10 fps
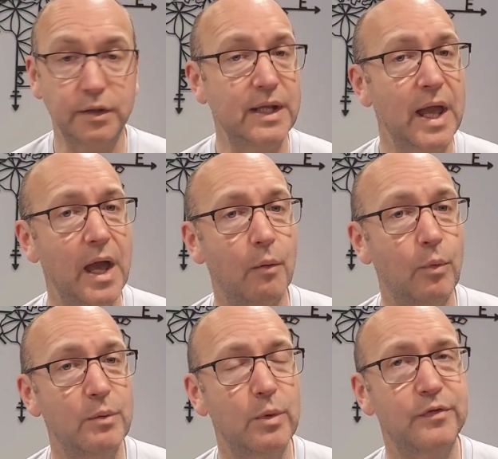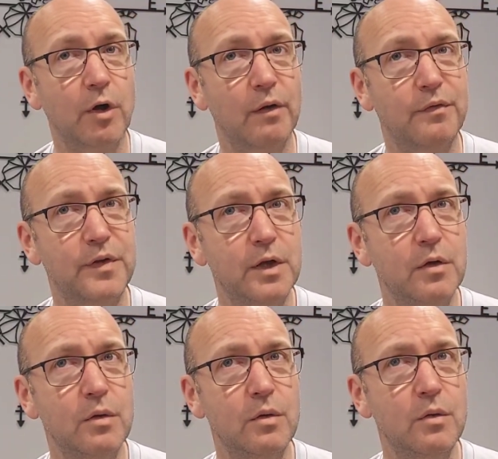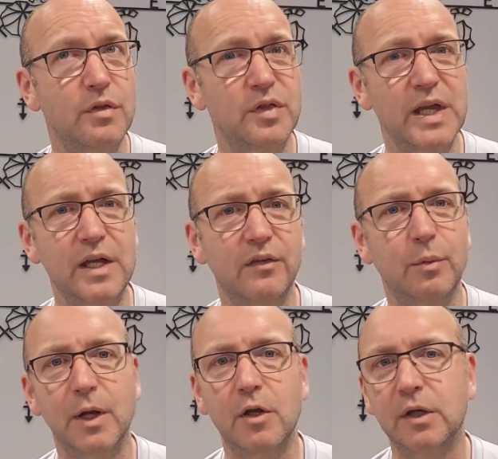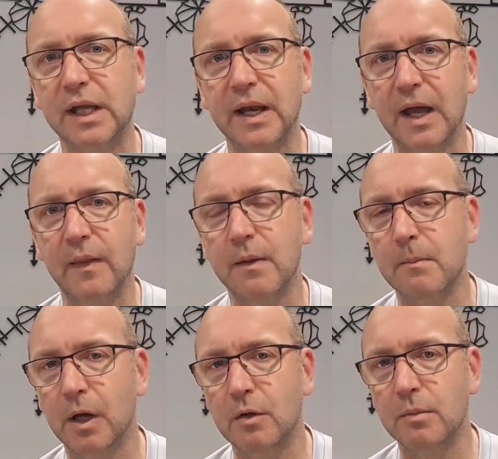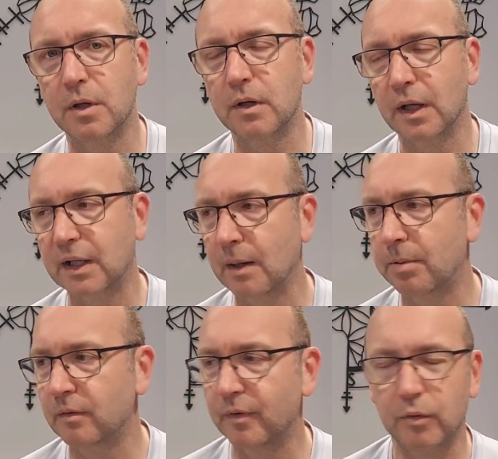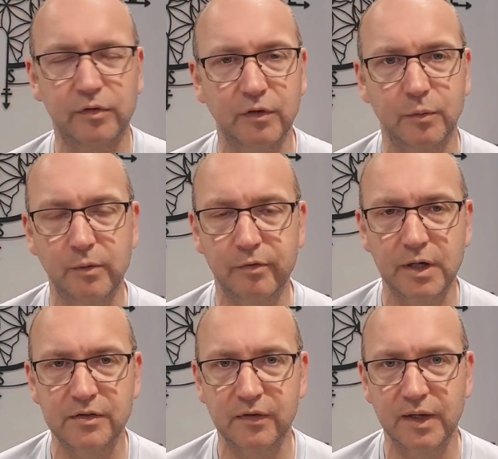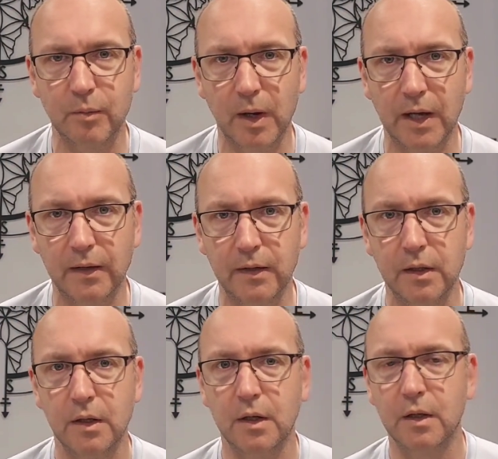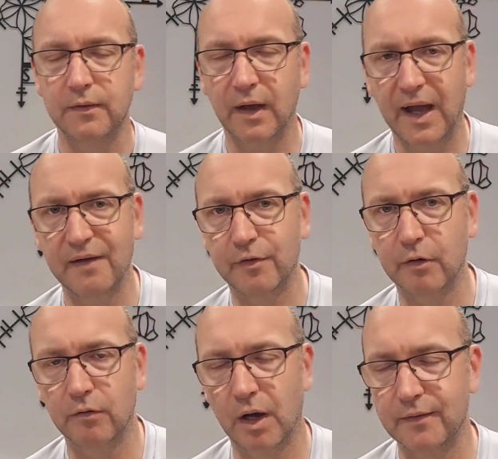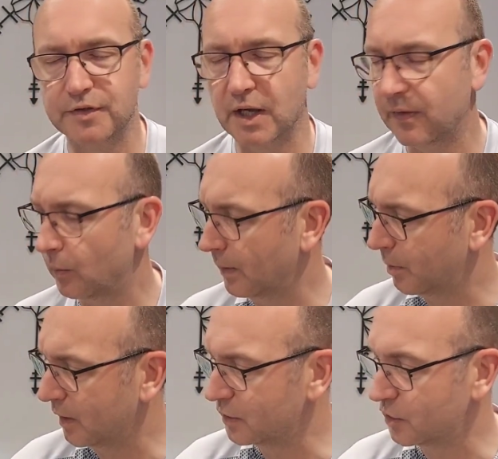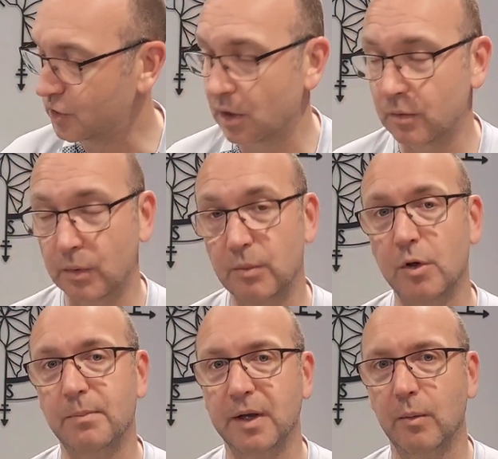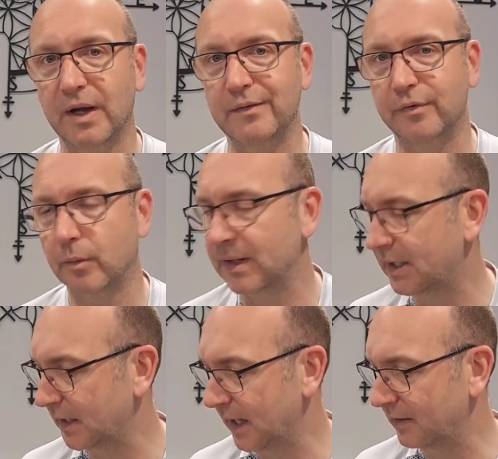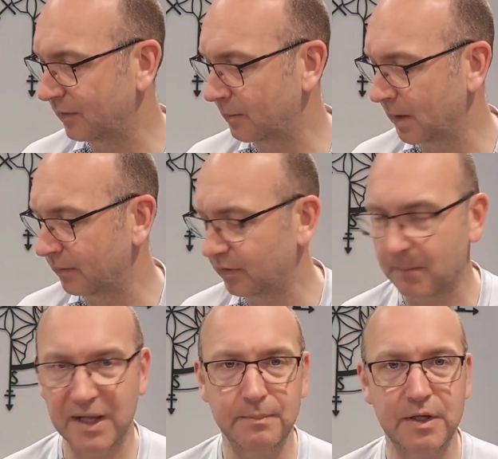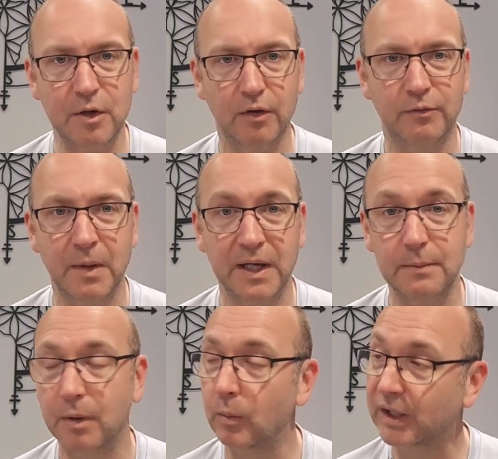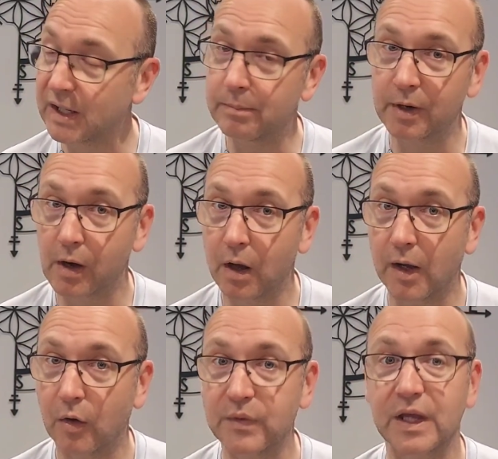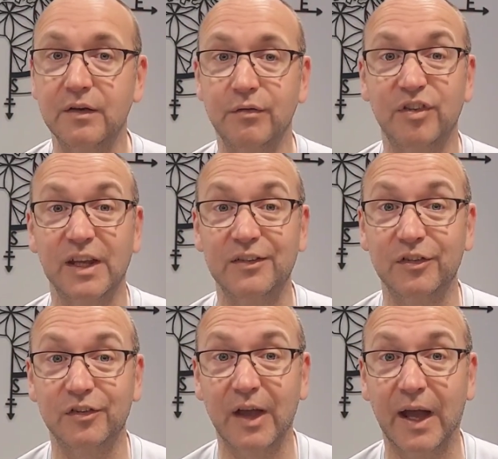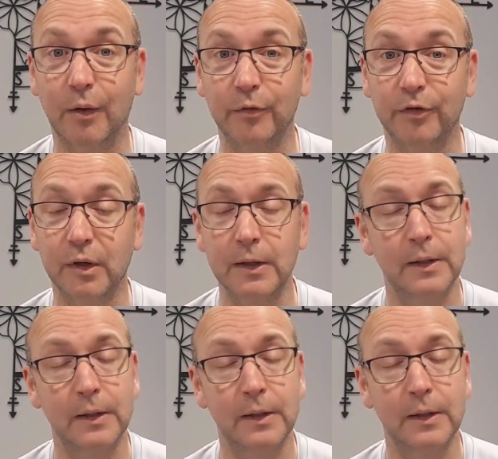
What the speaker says: yeah, we've got a few things we're looking at the moment. A couple of auctions we've recently won that haven't arrived yet that we're putting to June. We will be away for a week at the end of the month, so maybe not as many, but we're keeping an eye on the end of season sales.